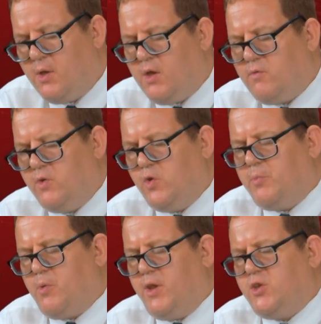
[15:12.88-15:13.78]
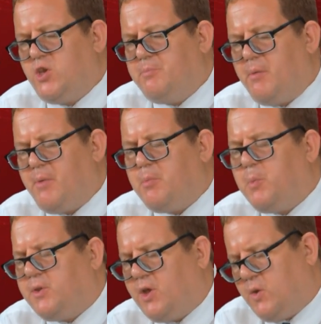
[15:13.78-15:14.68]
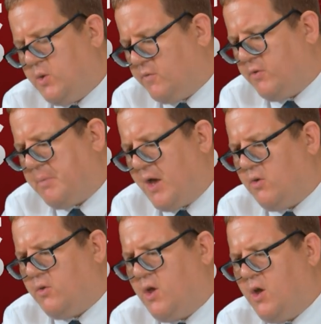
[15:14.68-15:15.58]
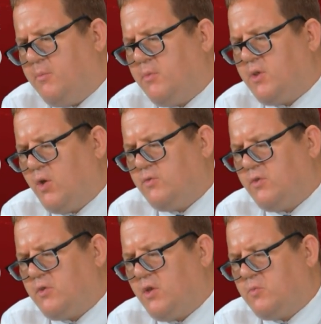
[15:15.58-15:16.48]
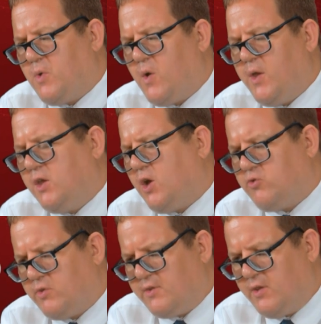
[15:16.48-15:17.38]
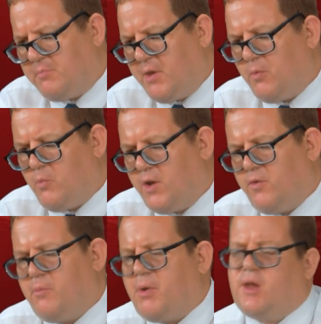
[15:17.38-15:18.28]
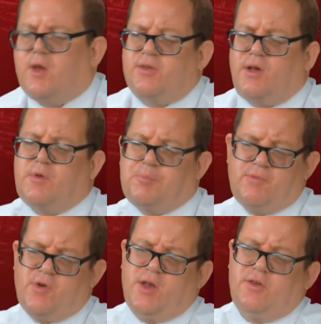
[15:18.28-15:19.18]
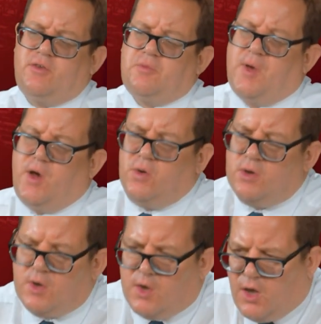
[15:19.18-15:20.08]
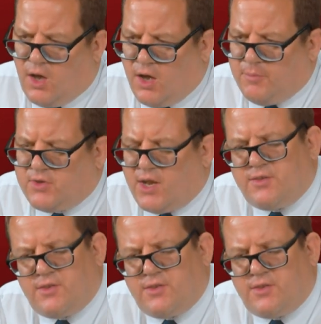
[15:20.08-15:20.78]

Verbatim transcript: renewable energy, but maybe we don't know enough about those as well. Ecotricity is being one of them, but I know there's other providers as well. So that's